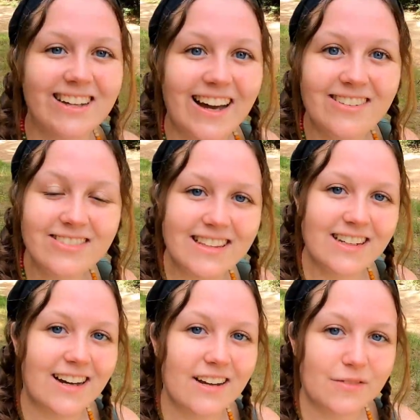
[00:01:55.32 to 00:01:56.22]
I don't
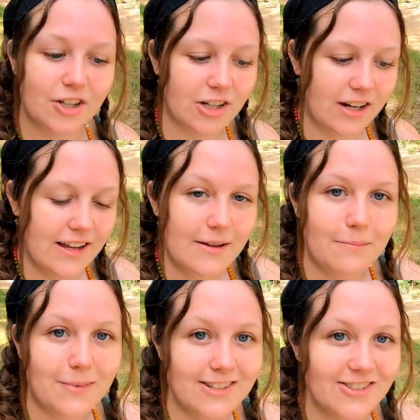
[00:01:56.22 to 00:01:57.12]
think I ever
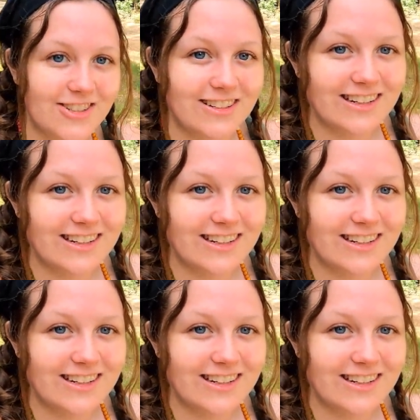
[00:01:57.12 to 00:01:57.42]
mentioned